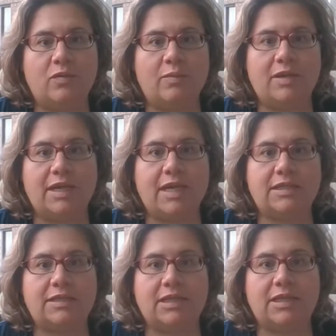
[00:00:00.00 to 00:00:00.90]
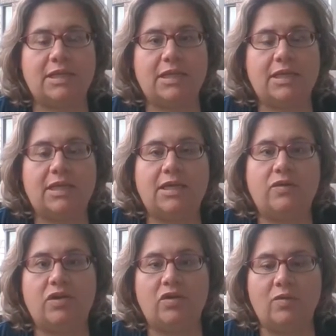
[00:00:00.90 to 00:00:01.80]
we would get in
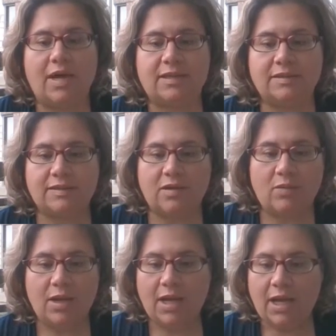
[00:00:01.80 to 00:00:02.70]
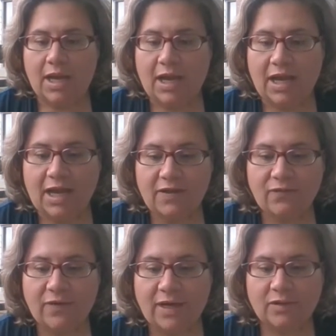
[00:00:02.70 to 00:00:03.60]
the US. So I
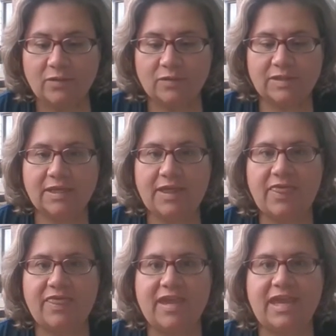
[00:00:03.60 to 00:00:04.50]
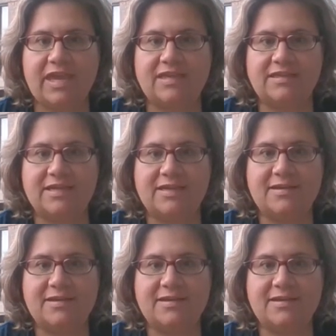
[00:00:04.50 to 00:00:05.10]
found these.